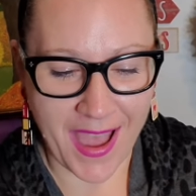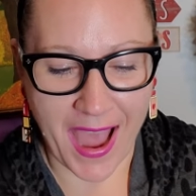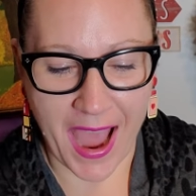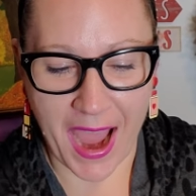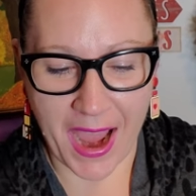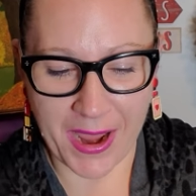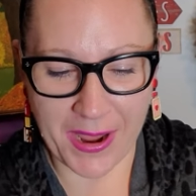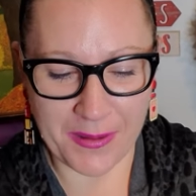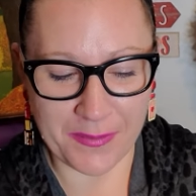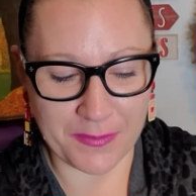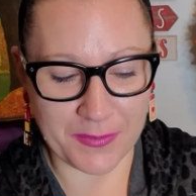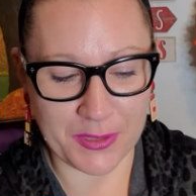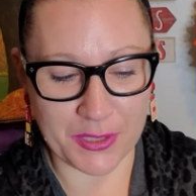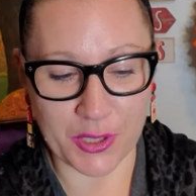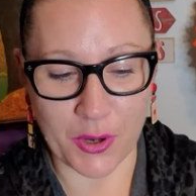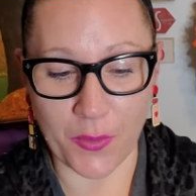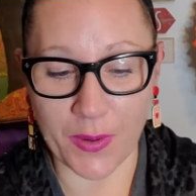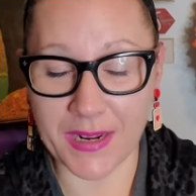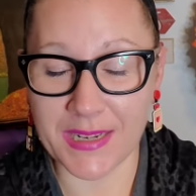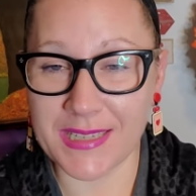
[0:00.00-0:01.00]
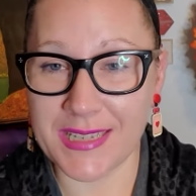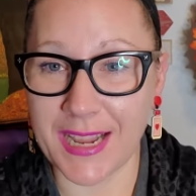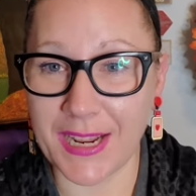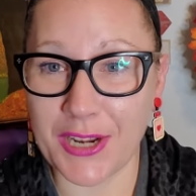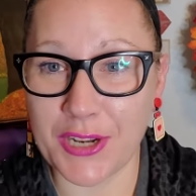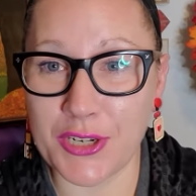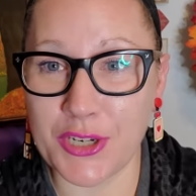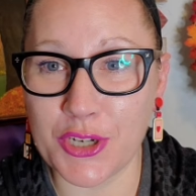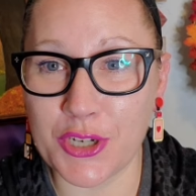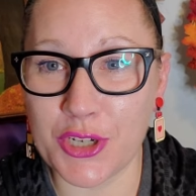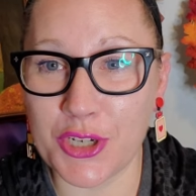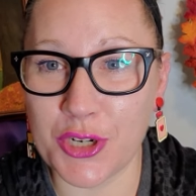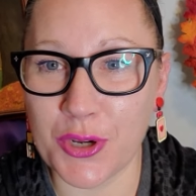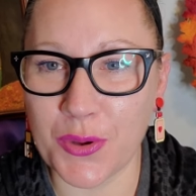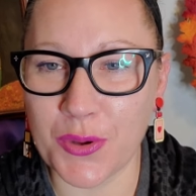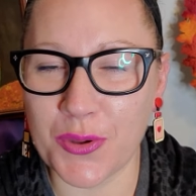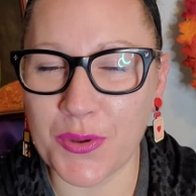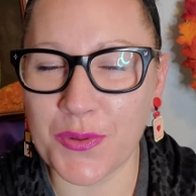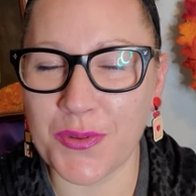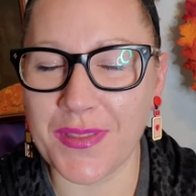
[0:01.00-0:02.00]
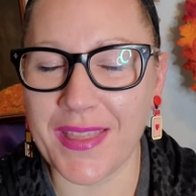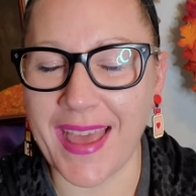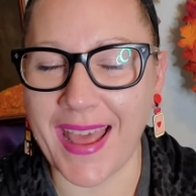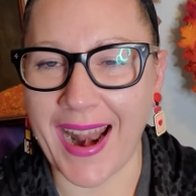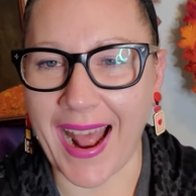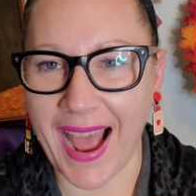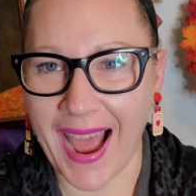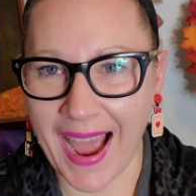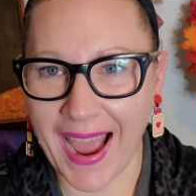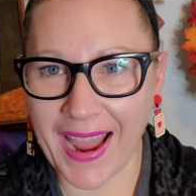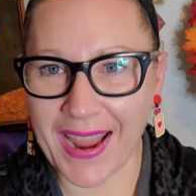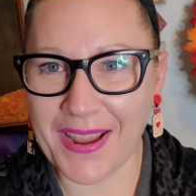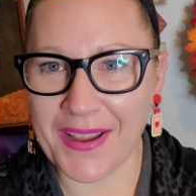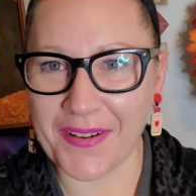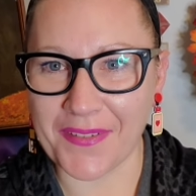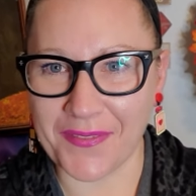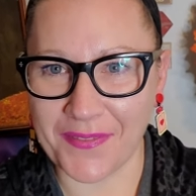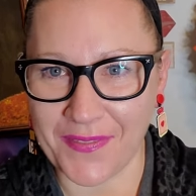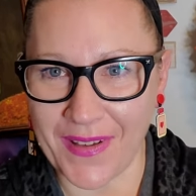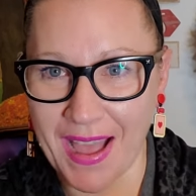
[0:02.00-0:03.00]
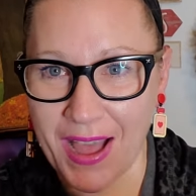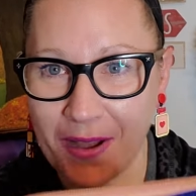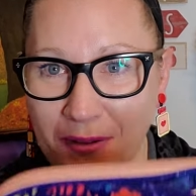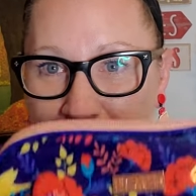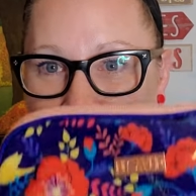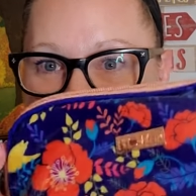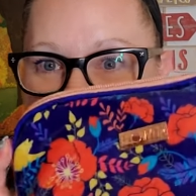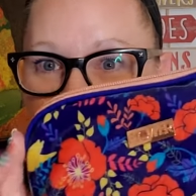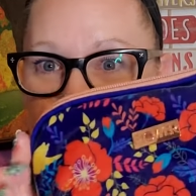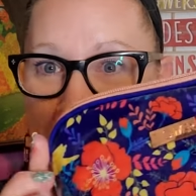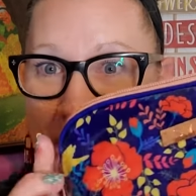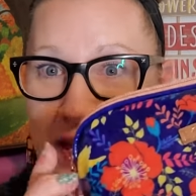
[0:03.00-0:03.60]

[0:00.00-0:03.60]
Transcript: I am so excited to show you that I found